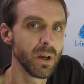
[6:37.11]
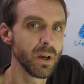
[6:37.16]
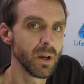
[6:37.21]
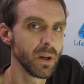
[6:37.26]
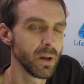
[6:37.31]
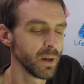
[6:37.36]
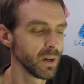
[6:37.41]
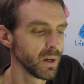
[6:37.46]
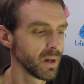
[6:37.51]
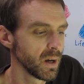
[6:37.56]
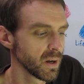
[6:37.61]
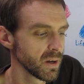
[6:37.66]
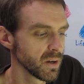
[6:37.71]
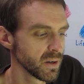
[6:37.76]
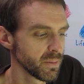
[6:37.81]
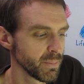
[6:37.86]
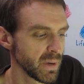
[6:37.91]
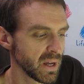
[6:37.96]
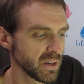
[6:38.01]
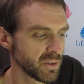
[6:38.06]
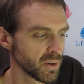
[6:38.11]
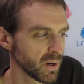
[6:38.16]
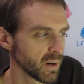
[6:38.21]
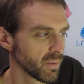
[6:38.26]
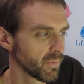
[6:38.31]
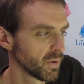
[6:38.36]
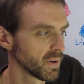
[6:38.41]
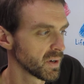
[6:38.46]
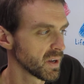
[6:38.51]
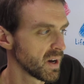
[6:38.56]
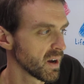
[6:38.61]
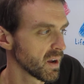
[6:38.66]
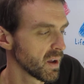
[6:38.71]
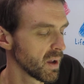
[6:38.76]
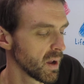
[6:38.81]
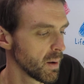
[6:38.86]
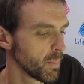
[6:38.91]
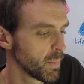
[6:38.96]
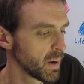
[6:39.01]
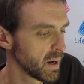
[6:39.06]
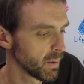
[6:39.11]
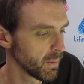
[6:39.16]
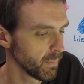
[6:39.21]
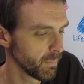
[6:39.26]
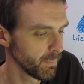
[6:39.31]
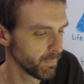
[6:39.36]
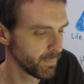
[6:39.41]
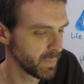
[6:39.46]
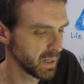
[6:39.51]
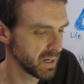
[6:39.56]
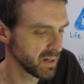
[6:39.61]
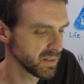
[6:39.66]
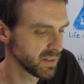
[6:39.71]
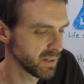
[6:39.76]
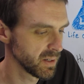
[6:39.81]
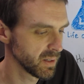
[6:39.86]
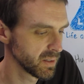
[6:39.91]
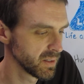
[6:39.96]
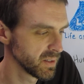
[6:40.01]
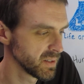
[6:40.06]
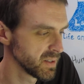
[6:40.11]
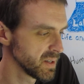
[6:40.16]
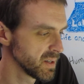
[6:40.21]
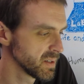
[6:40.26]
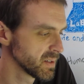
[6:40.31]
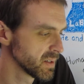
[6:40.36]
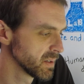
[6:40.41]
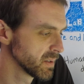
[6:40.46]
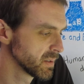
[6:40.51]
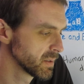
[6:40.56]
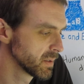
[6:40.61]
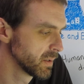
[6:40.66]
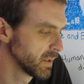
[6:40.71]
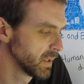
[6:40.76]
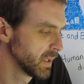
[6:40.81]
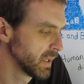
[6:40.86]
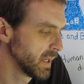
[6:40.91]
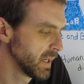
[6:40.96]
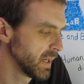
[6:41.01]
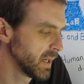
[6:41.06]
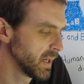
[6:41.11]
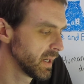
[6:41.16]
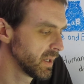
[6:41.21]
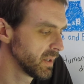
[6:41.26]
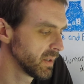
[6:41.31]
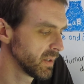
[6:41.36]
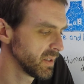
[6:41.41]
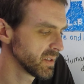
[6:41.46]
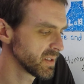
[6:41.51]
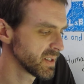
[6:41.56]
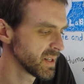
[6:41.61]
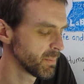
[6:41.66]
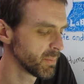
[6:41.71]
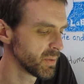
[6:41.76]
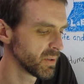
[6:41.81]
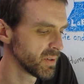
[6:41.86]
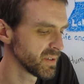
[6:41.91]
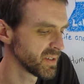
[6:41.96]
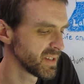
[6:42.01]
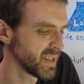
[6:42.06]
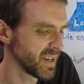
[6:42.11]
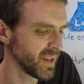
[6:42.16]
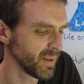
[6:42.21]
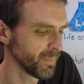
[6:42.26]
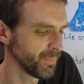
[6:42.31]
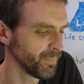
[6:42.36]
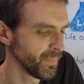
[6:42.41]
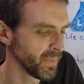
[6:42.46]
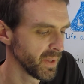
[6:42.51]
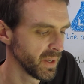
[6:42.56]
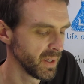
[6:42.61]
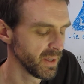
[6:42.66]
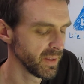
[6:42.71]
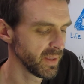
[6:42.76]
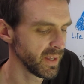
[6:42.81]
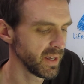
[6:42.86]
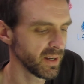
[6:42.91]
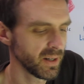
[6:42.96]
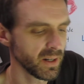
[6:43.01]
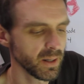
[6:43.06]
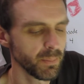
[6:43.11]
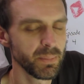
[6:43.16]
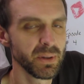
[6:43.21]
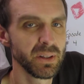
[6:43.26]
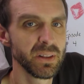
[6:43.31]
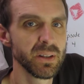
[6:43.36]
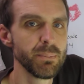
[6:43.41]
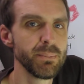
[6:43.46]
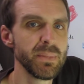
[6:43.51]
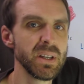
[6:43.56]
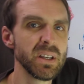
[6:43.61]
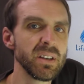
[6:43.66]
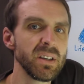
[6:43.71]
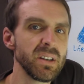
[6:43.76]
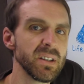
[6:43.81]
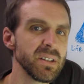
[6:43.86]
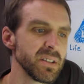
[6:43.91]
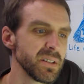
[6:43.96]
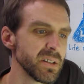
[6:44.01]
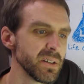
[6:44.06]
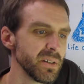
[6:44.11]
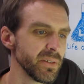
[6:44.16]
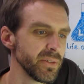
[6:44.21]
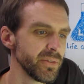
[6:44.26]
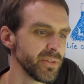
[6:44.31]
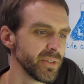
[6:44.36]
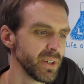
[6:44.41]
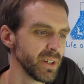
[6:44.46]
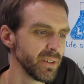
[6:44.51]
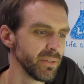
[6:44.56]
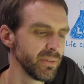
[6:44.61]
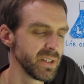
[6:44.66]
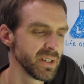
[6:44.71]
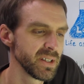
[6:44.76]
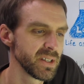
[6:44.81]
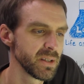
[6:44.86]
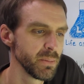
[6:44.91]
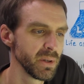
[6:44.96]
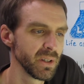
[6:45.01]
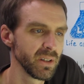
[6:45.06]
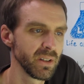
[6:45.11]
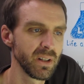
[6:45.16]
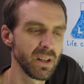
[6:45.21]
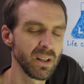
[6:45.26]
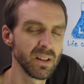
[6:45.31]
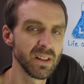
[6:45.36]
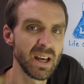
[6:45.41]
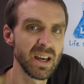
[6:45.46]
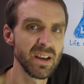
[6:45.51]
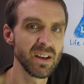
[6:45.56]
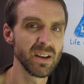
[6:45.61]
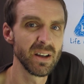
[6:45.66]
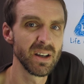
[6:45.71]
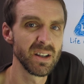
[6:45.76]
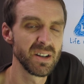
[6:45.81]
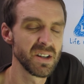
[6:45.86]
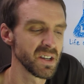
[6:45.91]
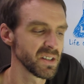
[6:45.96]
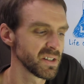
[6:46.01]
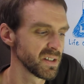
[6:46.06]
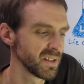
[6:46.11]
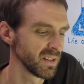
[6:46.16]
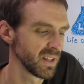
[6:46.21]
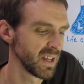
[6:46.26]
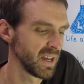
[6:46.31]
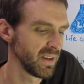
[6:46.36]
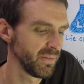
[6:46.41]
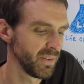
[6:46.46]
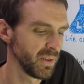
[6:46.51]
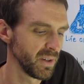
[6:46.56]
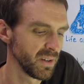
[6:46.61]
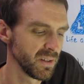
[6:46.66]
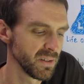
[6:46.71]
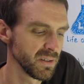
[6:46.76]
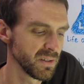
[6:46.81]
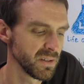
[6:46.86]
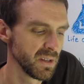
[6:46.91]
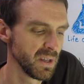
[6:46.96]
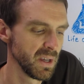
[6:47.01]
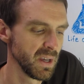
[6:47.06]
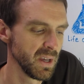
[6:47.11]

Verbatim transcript: uh, a good metric for talking about parasitic diseases. And these numbers, they they end up in the millions of, of disability li adjusted life years